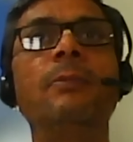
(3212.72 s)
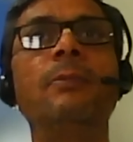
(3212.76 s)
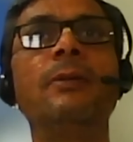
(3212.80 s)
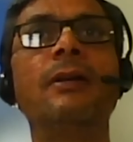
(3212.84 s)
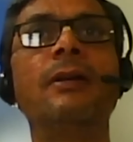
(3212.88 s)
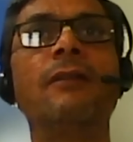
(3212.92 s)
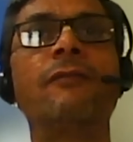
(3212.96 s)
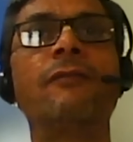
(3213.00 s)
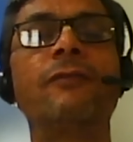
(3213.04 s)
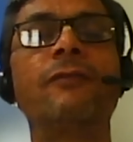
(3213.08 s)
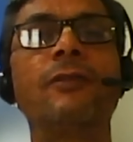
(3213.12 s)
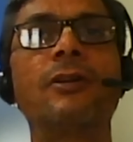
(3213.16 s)

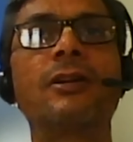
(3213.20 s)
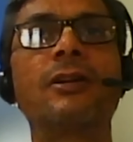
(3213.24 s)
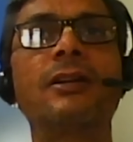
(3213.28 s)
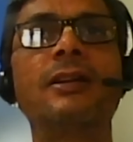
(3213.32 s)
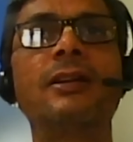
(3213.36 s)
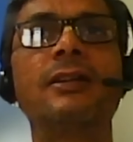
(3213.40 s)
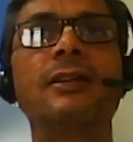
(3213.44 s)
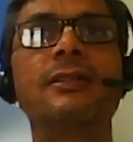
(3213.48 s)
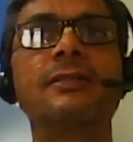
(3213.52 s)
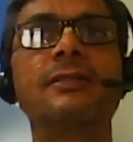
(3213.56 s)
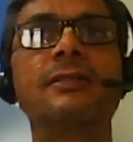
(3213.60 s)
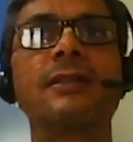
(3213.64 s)

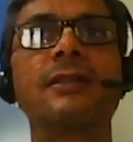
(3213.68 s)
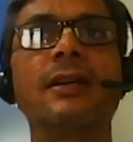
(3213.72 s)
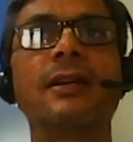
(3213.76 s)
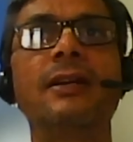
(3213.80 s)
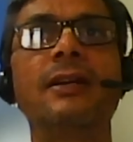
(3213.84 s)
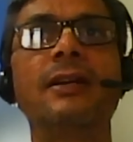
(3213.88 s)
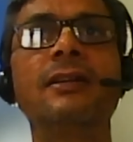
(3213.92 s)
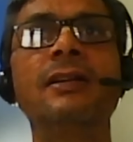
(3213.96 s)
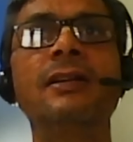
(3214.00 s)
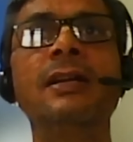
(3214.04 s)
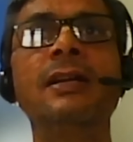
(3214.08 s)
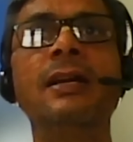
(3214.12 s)
foreigners, right?
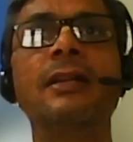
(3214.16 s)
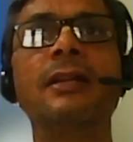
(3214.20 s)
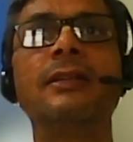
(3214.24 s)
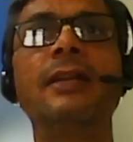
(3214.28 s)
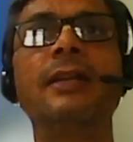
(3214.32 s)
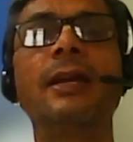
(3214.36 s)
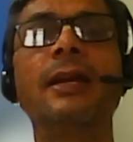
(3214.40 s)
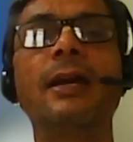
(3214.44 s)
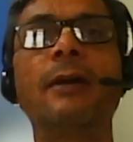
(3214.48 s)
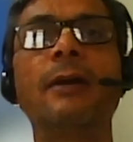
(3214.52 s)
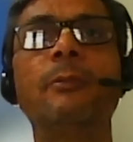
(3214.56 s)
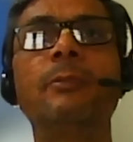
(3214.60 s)
They
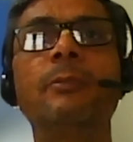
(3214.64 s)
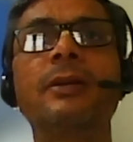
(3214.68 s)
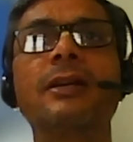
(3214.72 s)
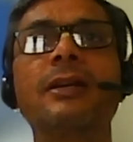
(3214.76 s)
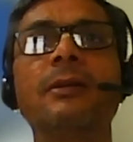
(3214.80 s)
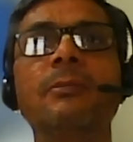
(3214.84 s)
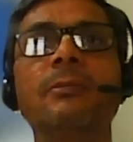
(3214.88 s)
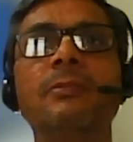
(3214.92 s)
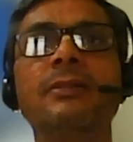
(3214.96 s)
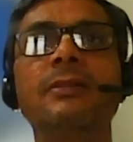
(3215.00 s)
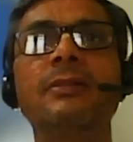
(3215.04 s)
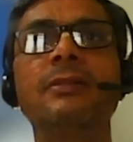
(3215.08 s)
have
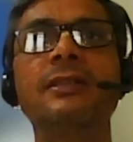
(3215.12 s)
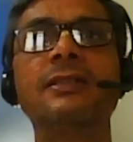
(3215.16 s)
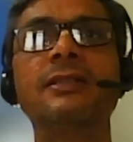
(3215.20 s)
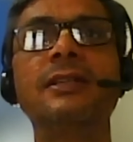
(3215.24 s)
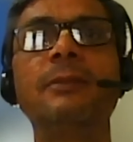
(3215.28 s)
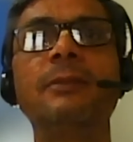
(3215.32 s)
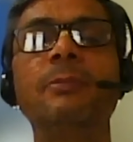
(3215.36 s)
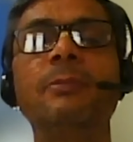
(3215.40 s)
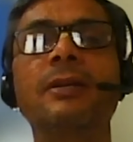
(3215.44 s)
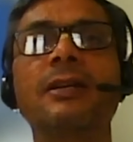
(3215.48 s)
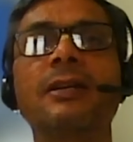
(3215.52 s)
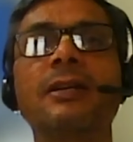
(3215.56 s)
easily
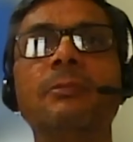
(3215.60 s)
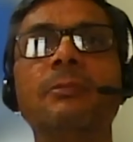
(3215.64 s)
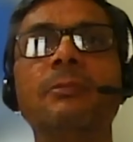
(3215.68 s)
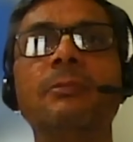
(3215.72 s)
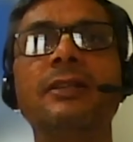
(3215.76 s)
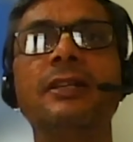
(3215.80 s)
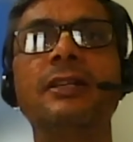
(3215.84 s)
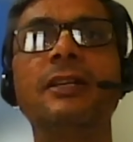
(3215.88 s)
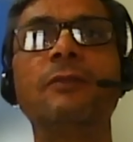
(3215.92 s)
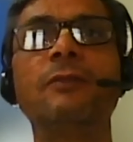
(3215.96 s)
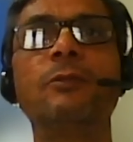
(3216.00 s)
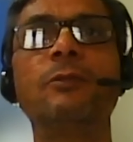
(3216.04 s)
become the
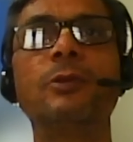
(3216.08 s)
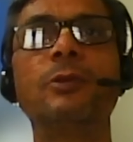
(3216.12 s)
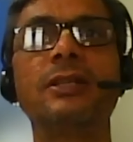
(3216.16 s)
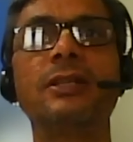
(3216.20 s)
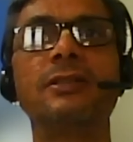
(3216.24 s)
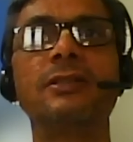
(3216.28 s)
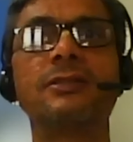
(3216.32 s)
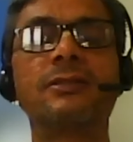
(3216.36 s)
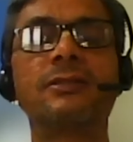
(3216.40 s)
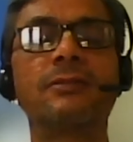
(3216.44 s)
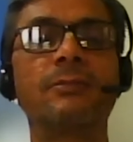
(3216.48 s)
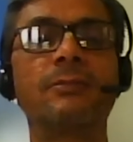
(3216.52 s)

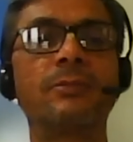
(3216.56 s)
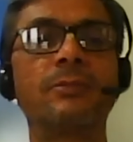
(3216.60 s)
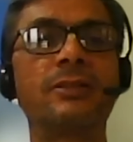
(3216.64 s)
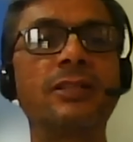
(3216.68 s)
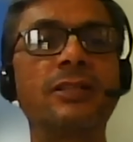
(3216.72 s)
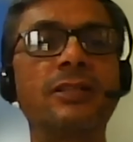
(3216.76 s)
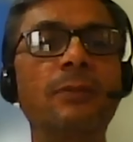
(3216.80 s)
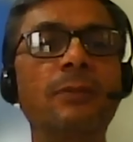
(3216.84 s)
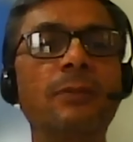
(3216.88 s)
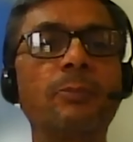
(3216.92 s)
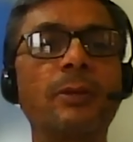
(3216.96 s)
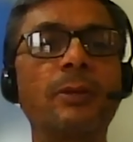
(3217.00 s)
devotees.
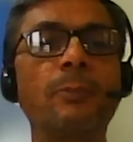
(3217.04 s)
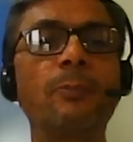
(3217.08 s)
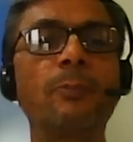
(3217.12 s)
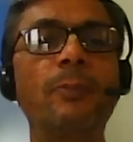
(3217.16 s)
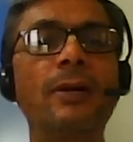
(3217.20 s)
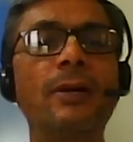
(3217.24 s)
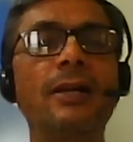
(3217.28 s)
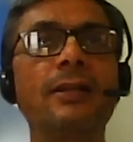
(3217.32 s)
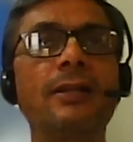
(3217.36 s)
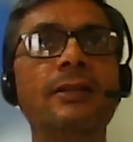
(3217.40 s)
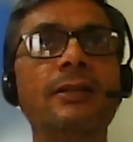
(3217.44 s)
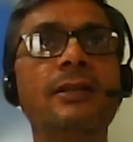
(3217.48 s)
Srila
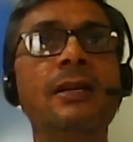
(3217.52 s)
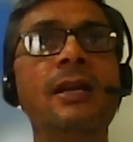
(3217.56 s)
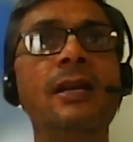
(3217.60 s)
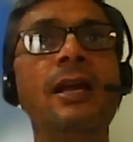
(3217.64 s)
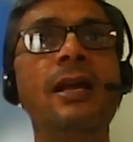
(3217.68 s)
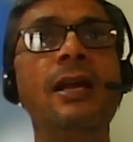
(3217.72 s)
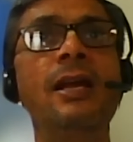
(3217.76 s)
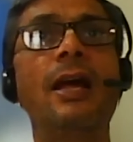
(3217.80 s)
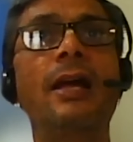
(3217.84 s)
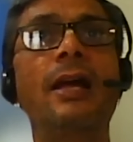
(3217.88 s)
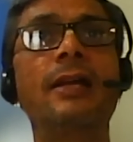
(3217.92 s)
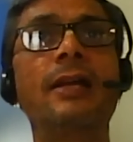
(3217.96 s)
Prabhupada
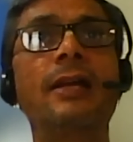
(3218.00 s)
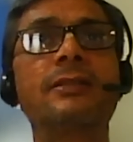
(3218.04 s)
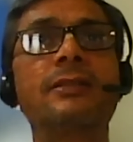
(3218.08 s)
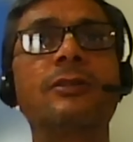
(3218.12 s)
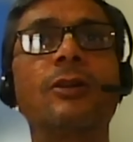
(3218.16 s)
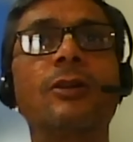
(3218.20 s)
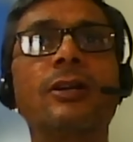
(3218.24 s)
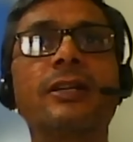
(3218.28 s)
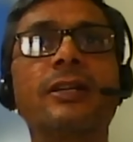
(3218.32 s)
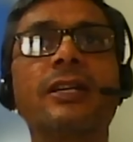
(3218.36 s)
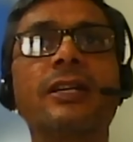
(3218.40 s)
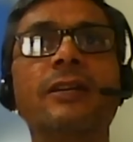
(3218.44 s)
has
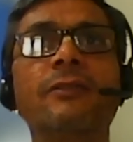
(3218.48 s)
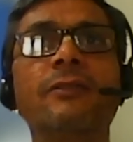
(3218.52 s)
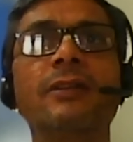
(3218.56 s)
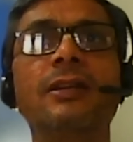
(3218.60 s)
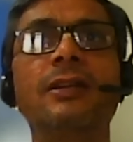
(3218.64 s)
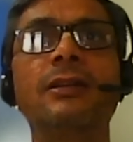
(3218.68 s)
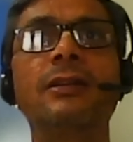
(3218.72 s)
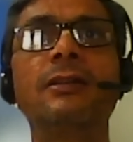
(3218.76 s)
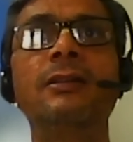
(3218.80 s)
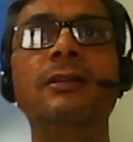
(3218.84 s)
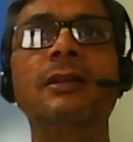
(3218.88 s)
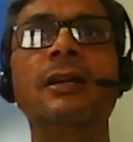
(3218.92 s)
not
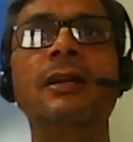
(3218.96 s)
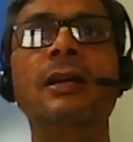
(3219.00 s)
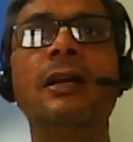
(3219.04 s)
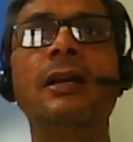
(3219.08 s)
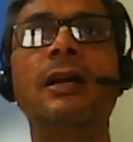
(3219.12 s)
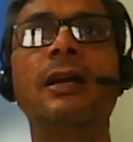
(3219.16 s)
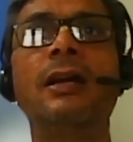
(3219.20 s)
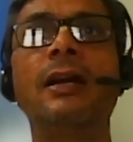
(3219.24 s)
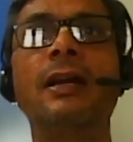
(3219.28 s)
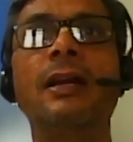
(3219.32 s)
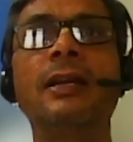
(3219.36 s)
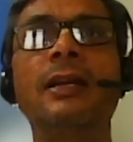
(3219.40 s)
given
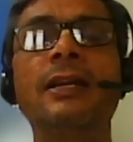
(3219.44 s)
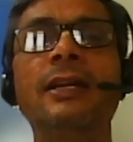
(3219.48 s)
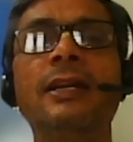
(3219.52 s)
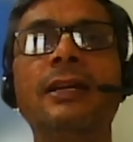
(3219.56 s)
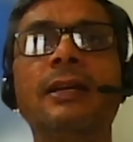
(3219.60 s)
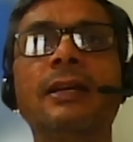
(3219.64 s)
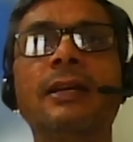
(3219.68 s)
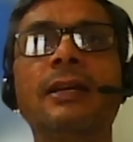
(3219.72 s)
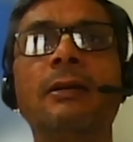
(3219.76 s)
any